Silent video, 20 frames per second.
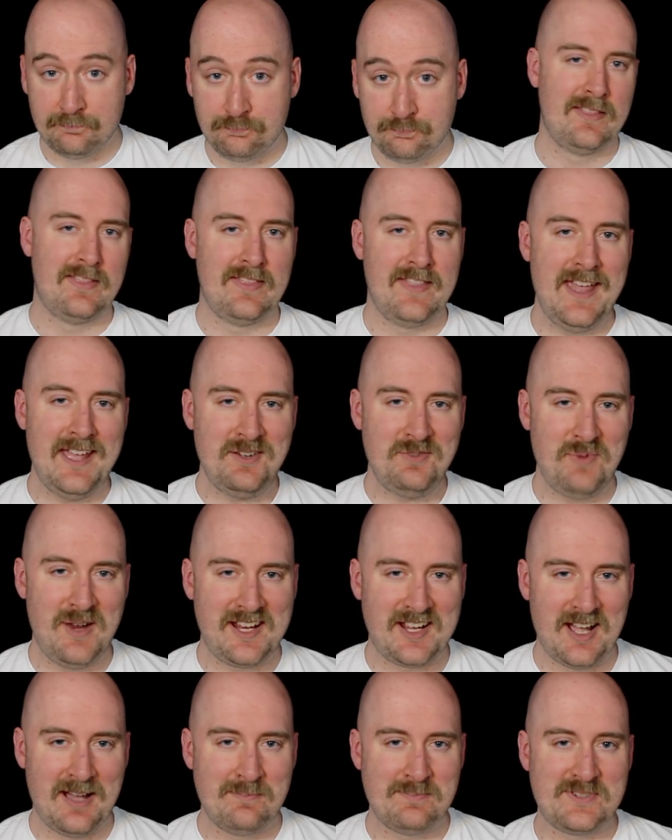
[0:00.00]
Then we
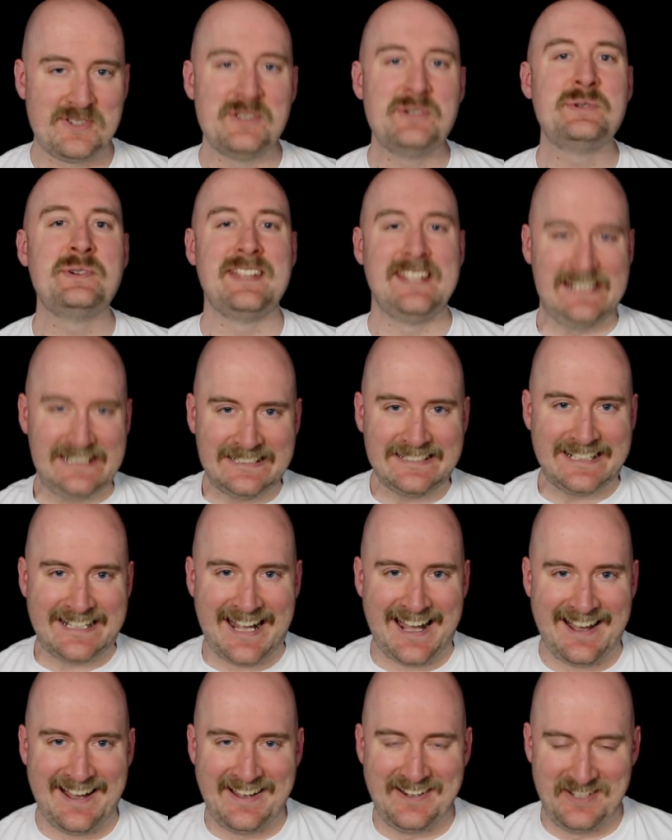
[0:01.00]
come to
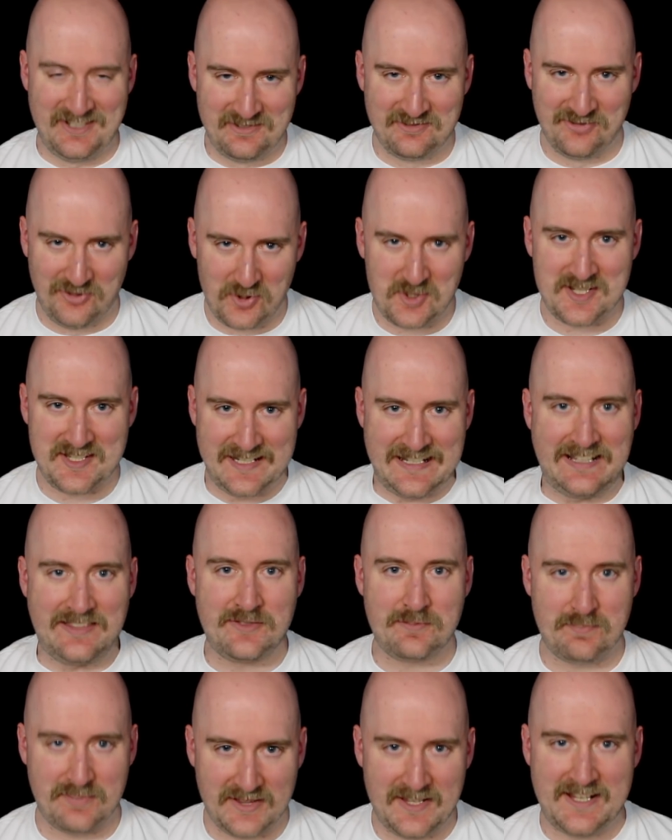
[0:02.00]
Heliod in
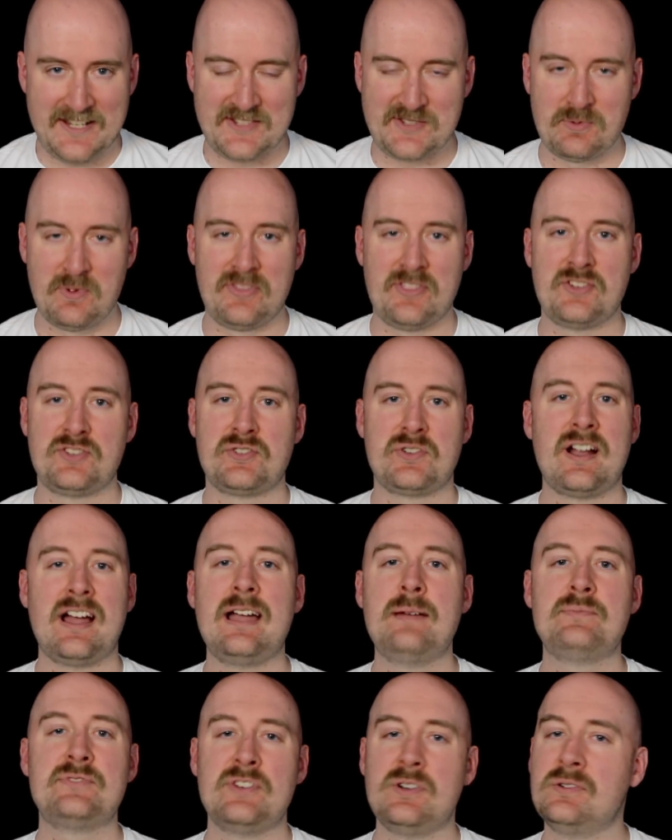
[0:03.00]
14th place with the
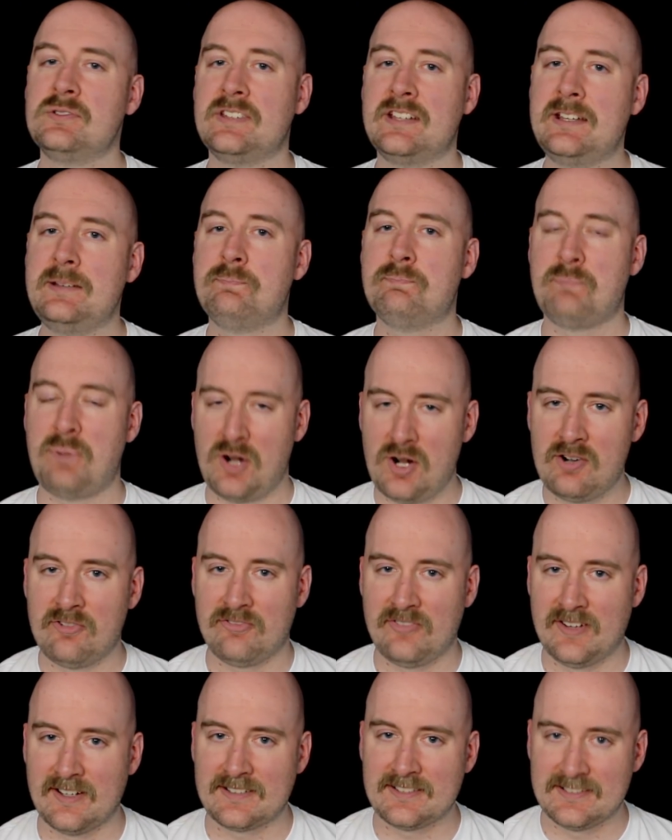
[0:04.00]
tribe's only
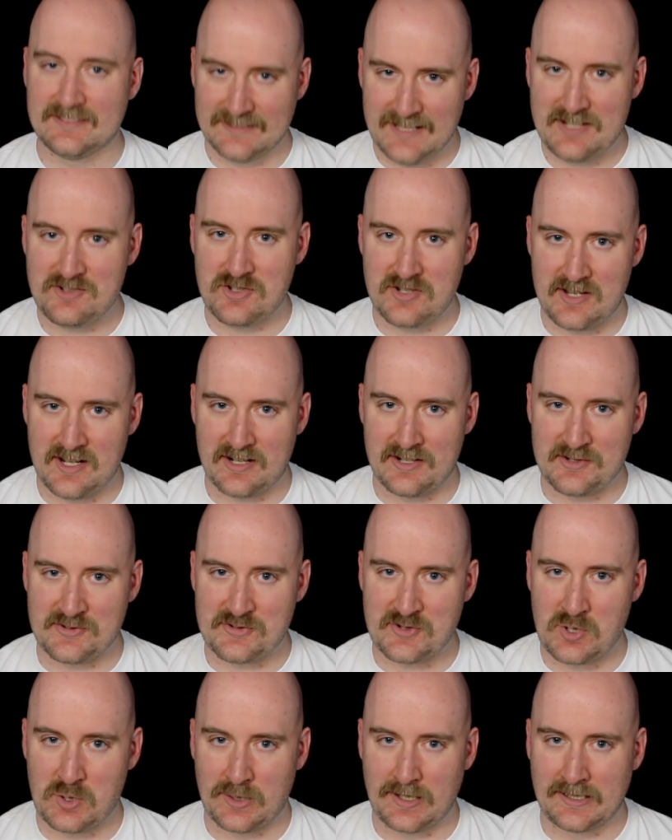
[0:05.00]
perfect legendary
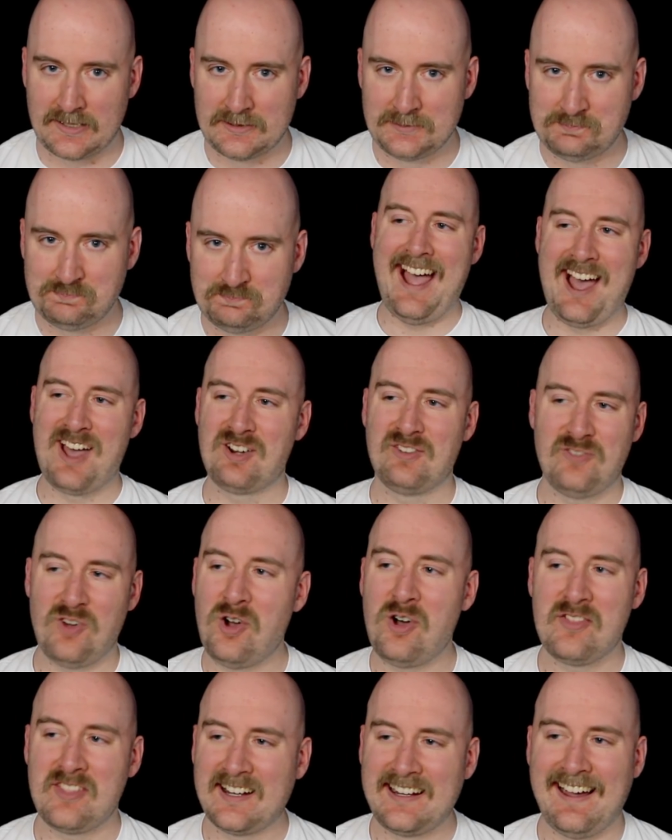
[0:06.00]
score. Out of
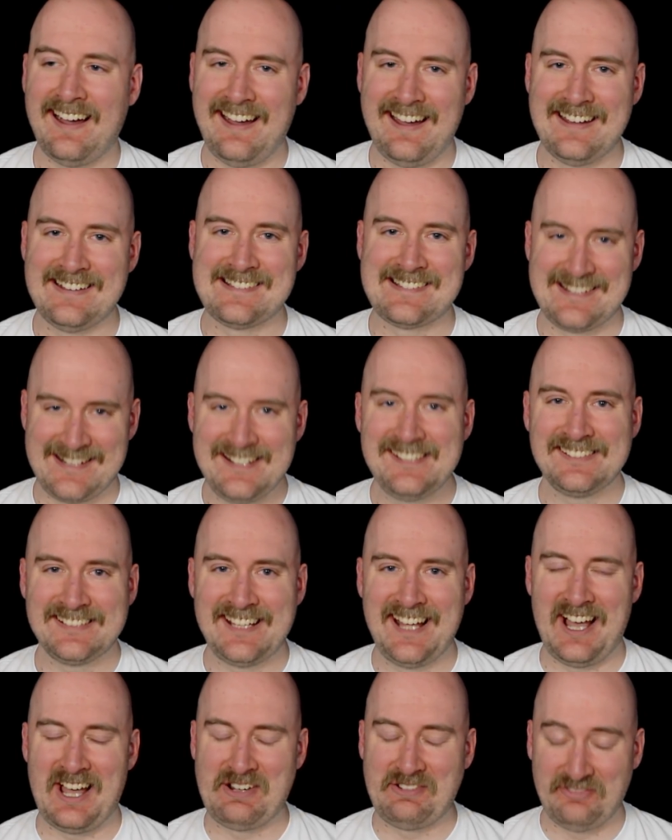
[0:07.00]
all the gods,
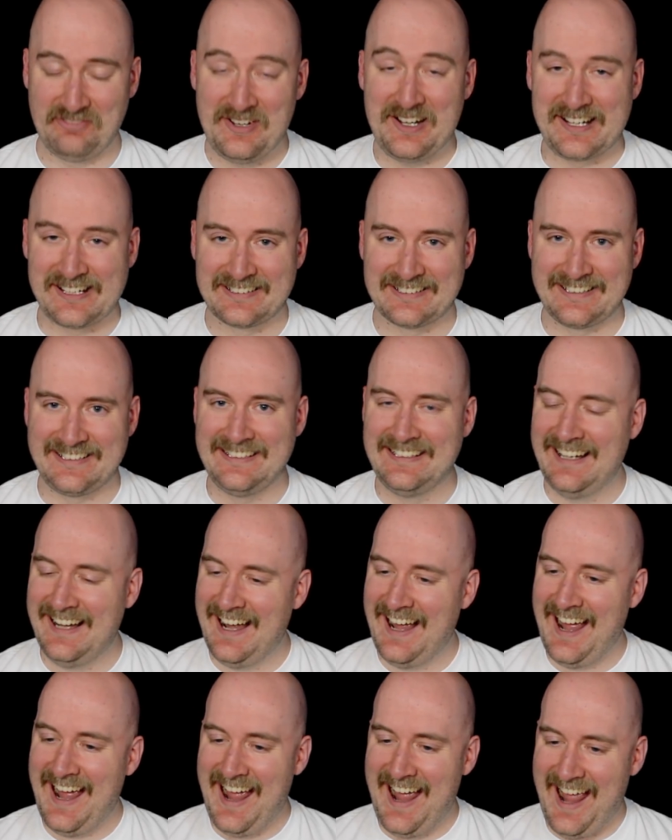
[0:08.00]
Heliod, fittingly,
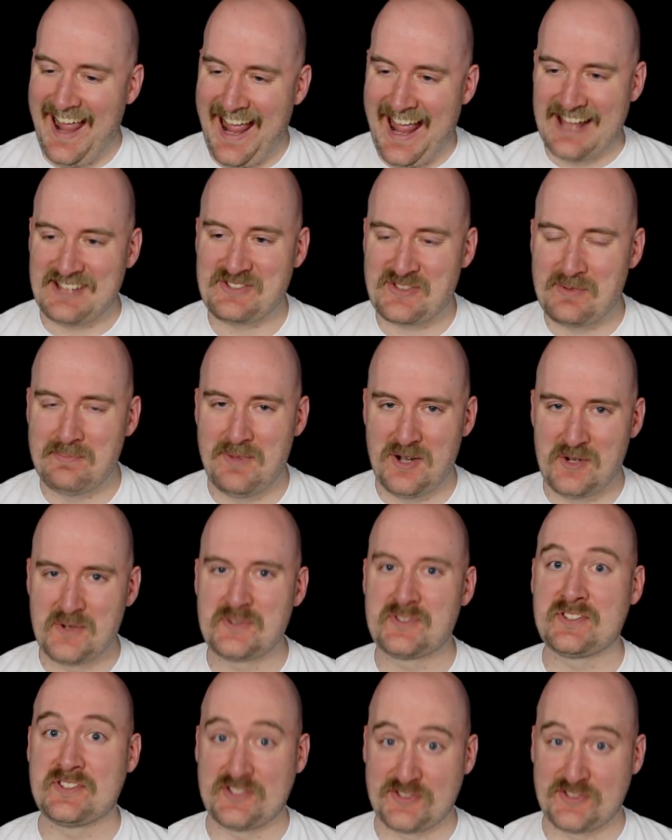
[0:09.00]
has the most